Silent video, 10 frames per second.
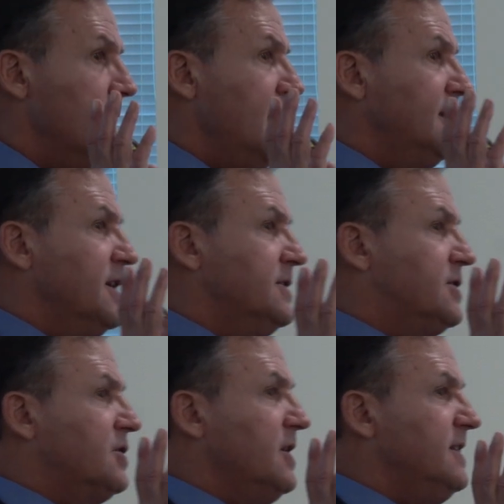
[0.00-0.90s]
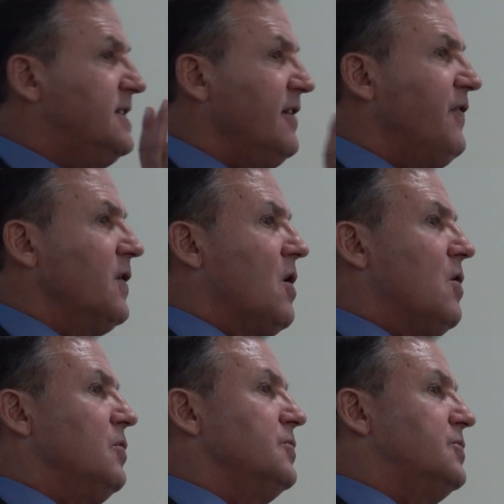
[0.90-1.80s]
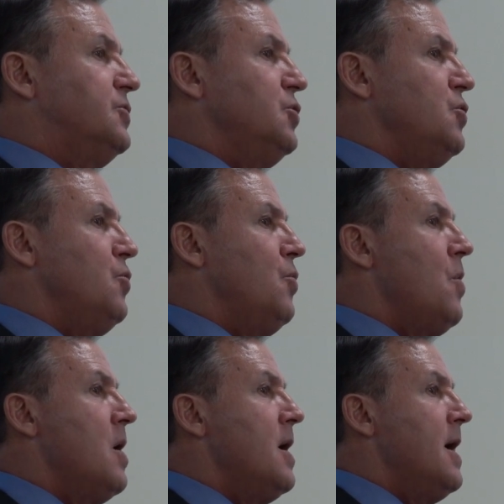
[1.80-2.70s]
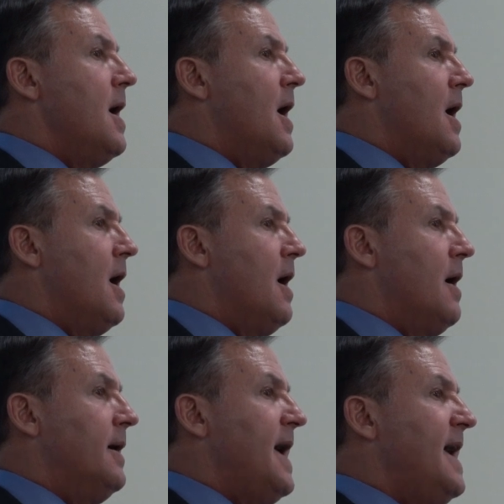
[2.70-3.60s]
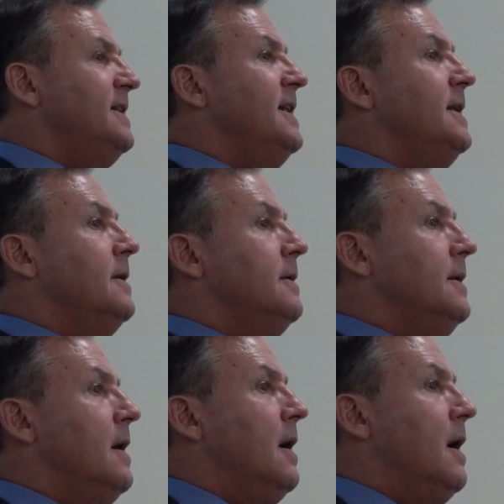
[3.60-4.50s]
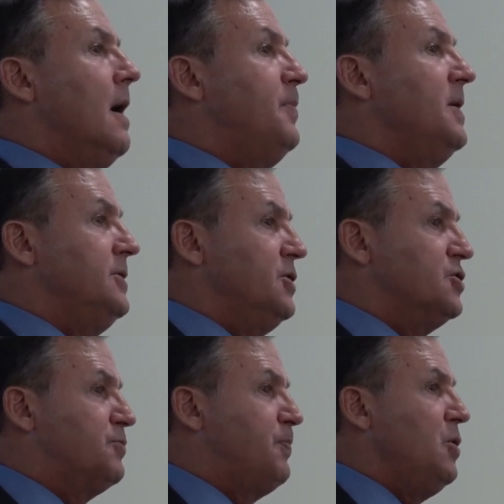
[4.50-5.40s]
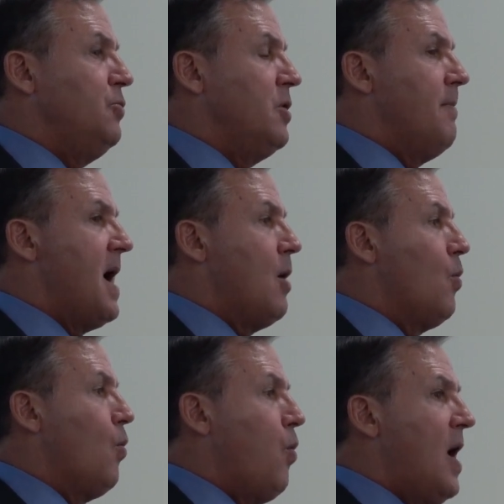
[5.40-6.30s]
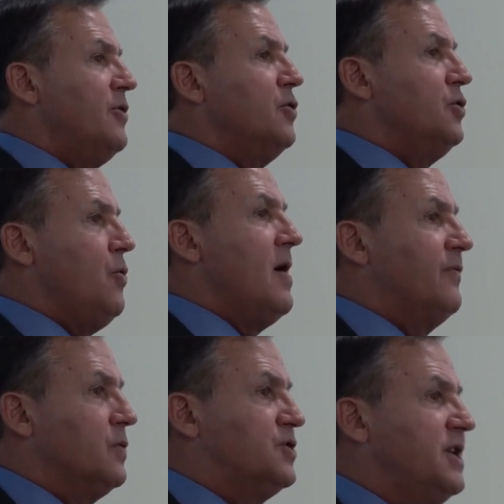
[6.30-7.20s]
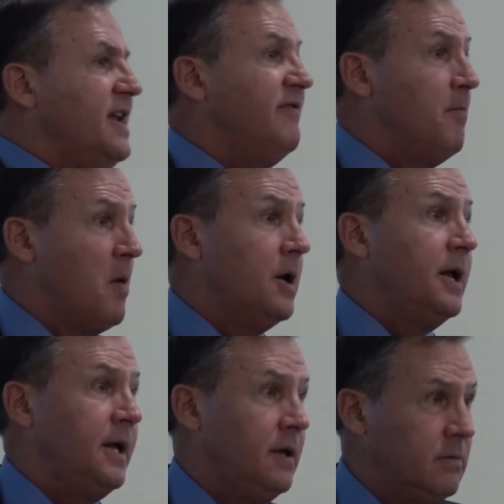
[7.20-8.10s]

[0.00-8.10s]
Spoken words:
is it's difficult to end up in a dispute about whether you have received money